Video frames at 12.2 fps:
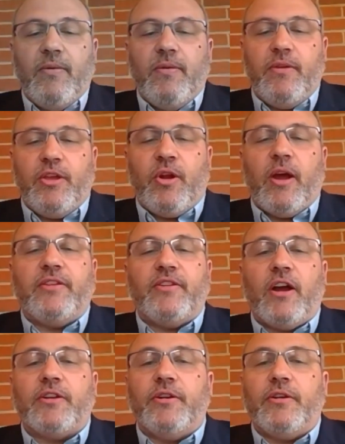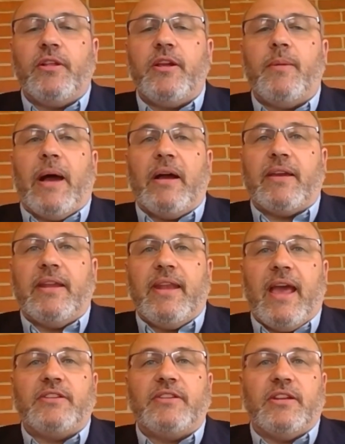I talked earlier about
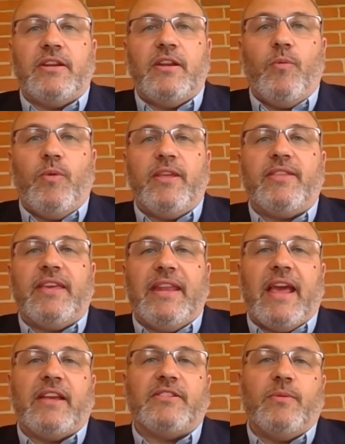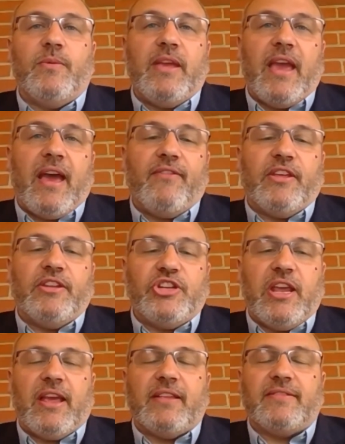connection. With connection, we have a
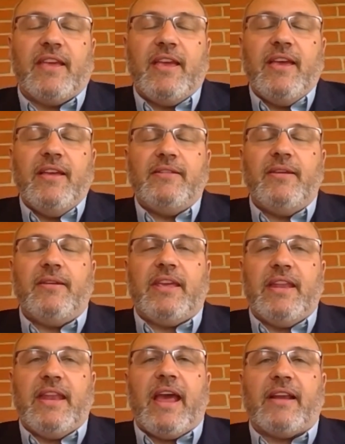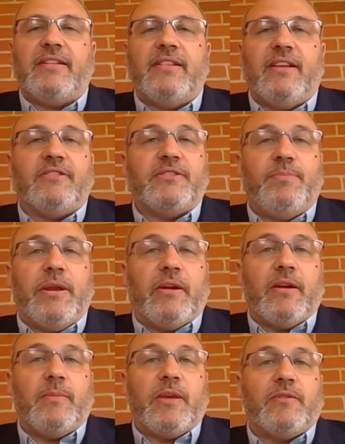chance to connect to their spirit,
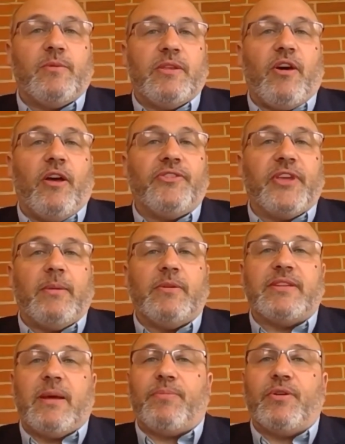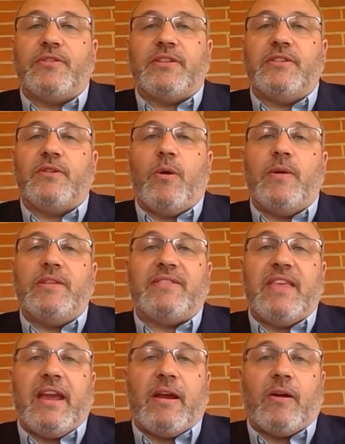because with Alzheimer's, that person's always
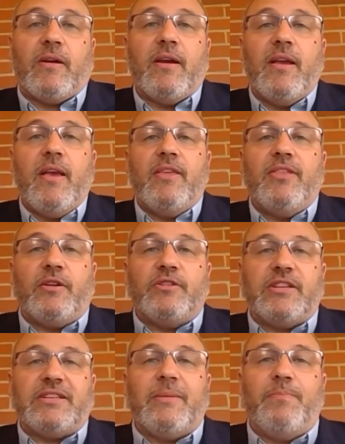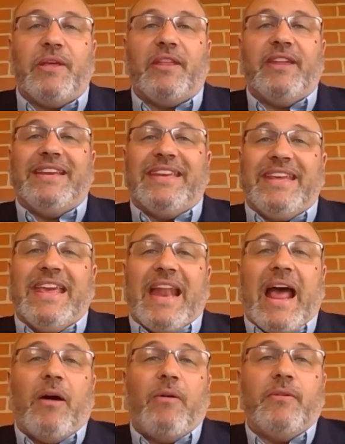there. Their just ability to get
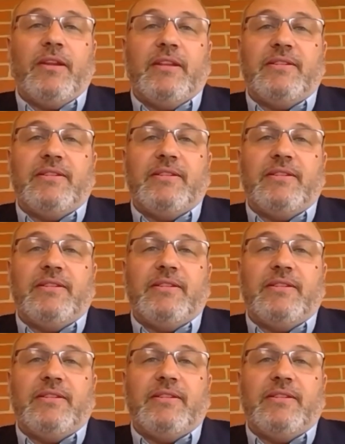out is